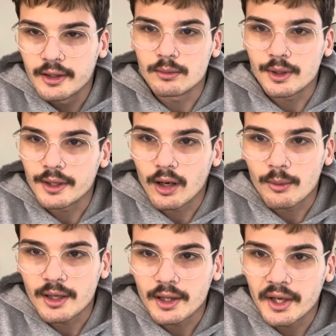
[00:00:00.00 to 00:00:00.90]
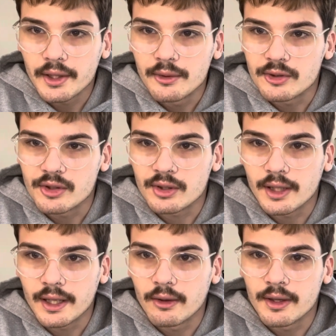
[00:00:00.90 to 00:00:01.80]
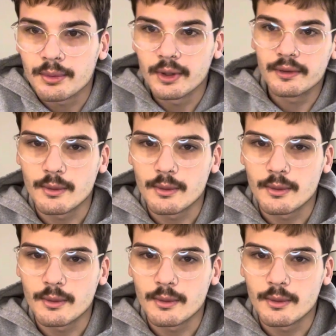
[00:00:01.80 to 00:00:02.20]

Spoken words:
Really all my Legos, just Lego I thrift.